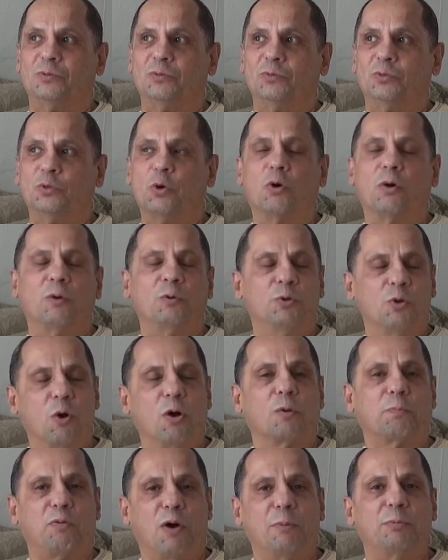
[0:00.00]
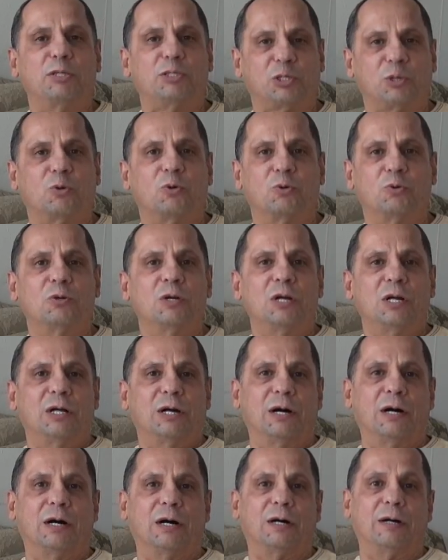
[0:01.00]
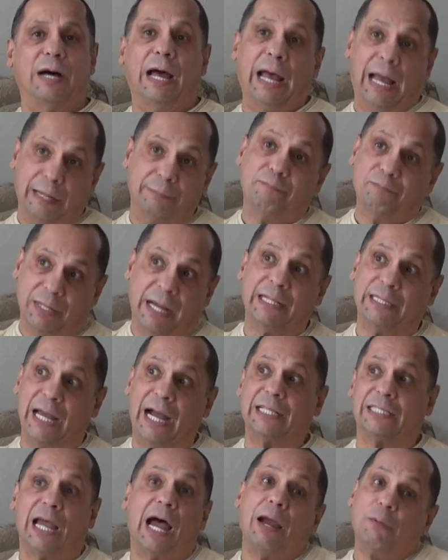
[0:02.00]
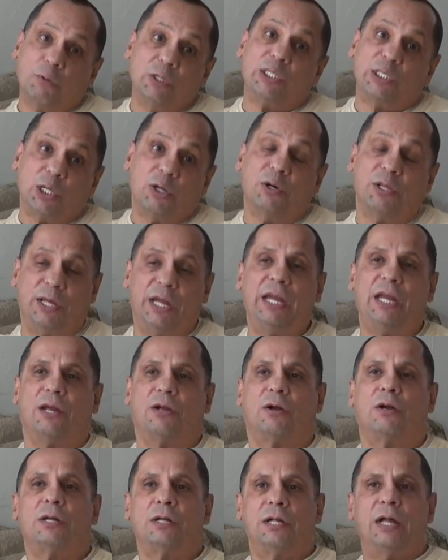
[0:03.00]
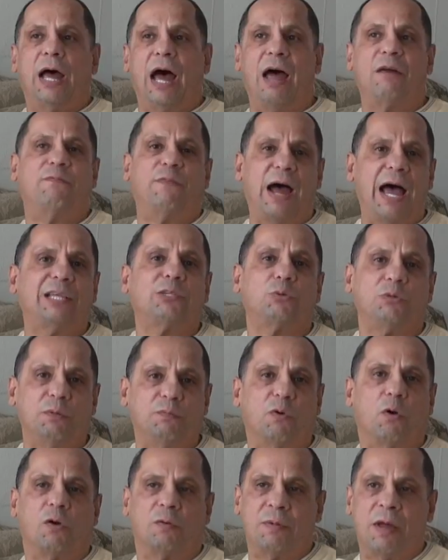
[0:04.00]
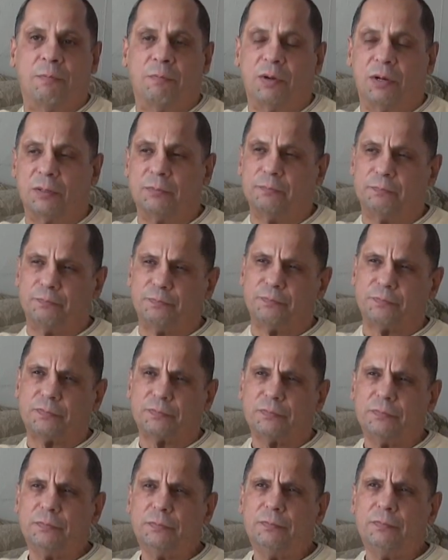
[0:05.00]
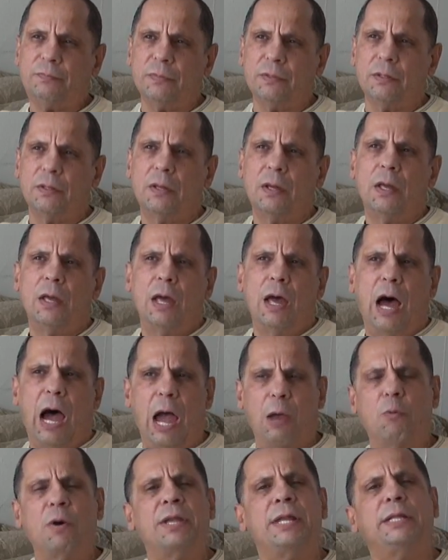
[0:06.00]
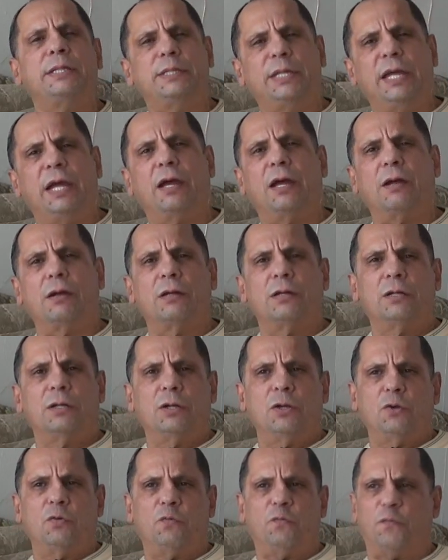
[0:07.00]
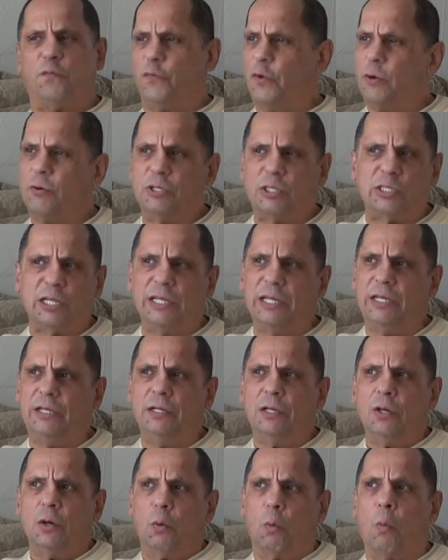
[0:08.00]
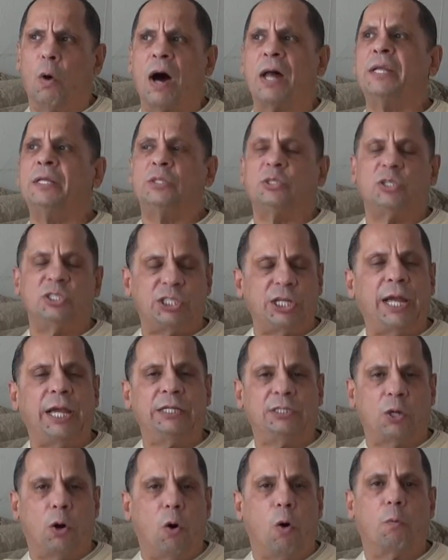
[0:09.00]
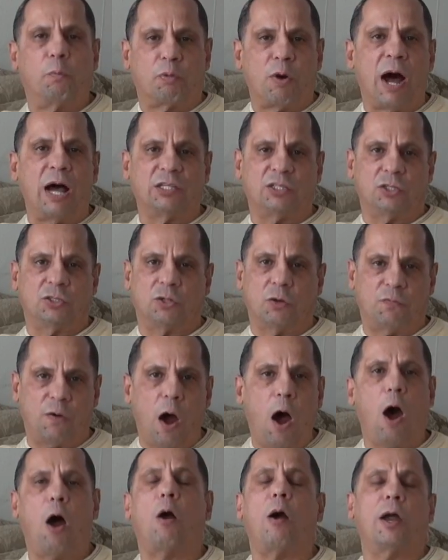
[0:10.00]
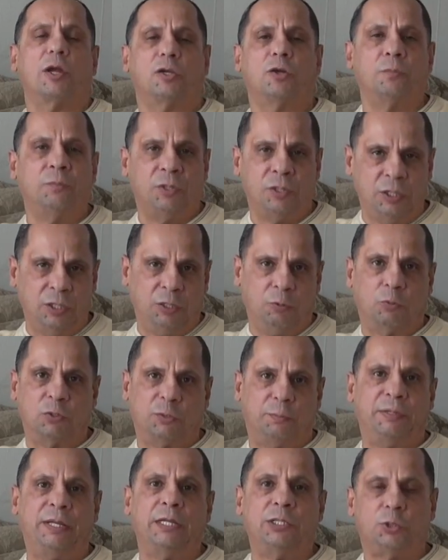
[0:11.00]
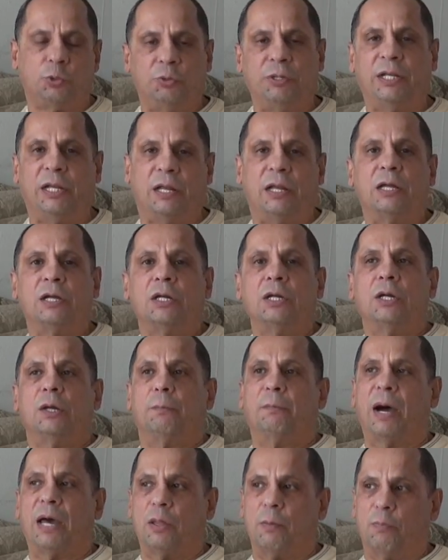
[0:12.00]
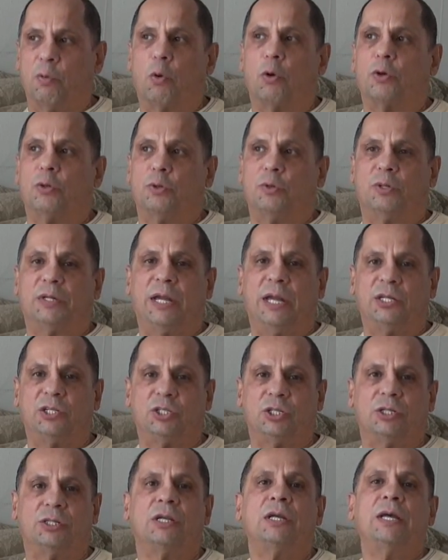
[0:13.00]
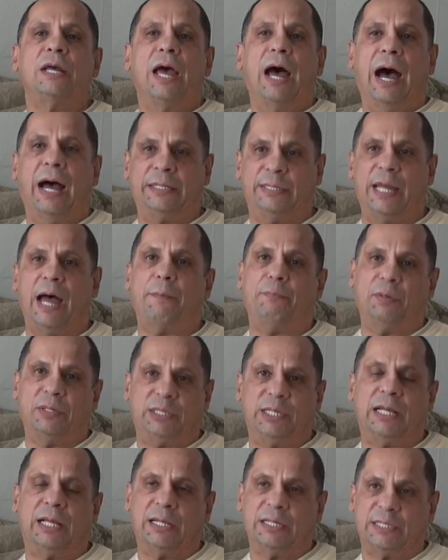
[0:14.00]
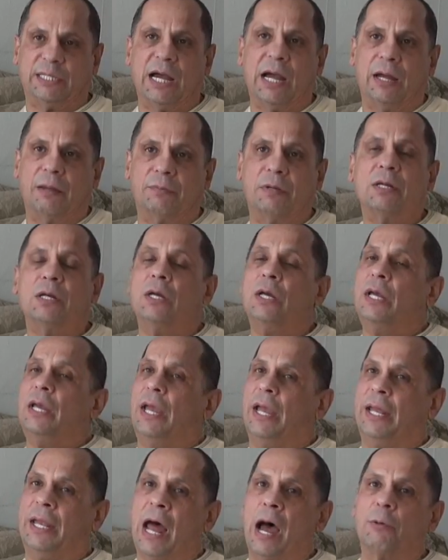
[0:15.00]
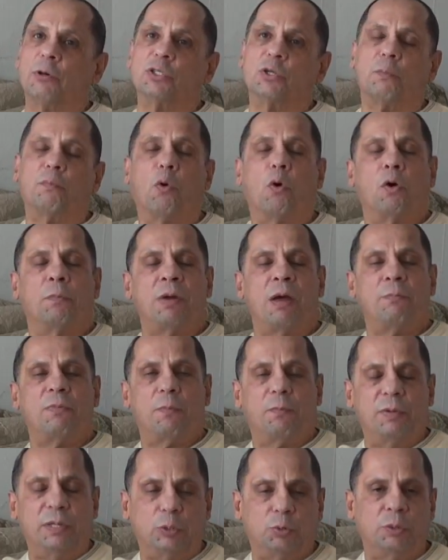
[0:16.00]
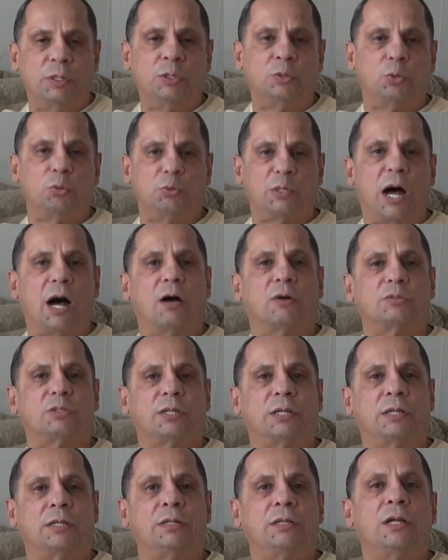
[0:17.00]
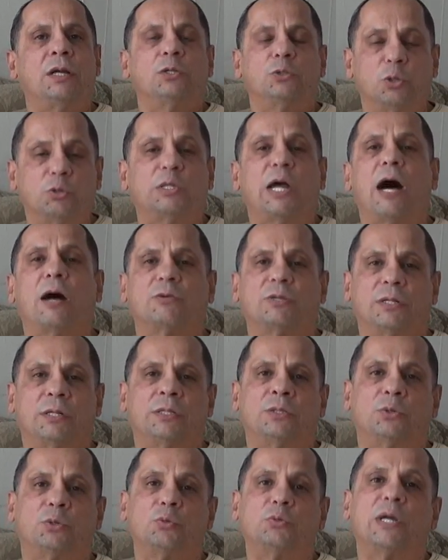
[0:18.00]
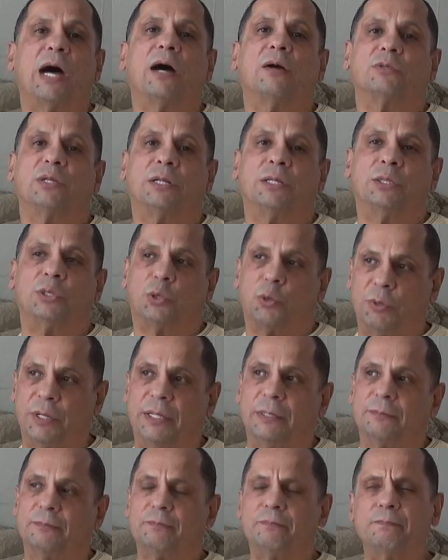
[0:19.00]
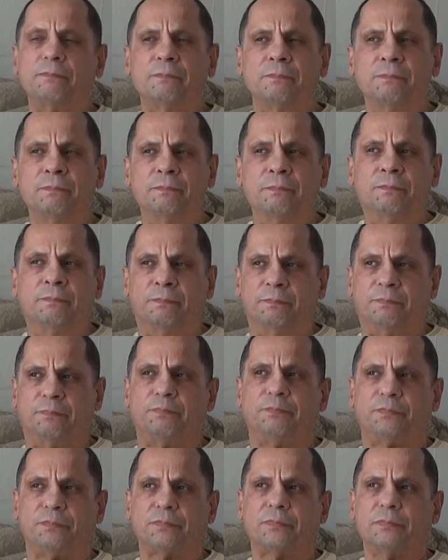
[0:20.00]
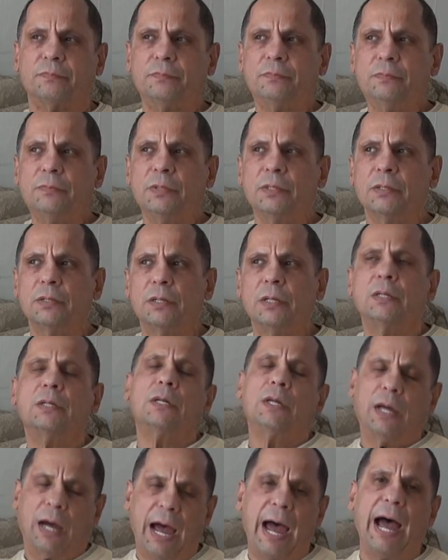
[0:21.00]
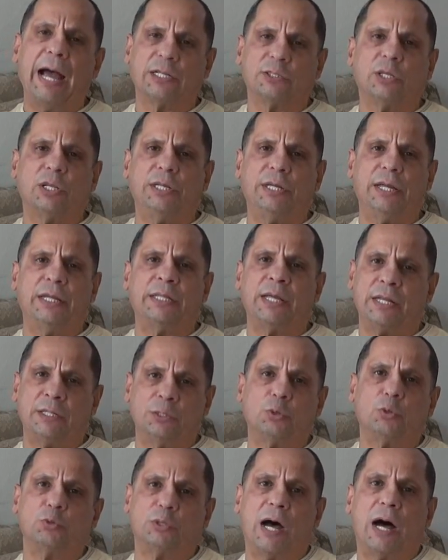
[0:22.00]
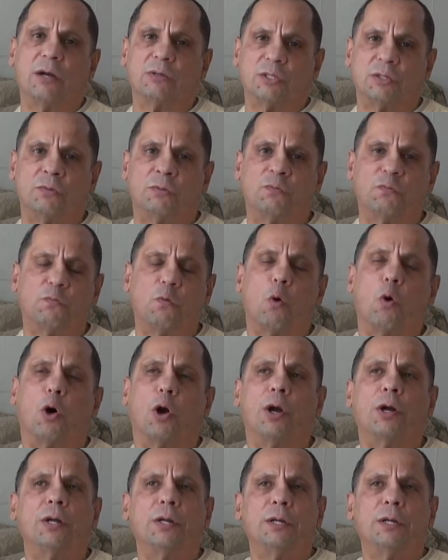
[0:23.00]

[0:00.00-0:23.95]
Newark Public School, at that time, we still here, advisory board member. I went in there furiously wanting to change the whole process of how our community was being treated by the Board of Education at that particular time. And I was a board member between 2000 and 2003. I actually ended in 2004.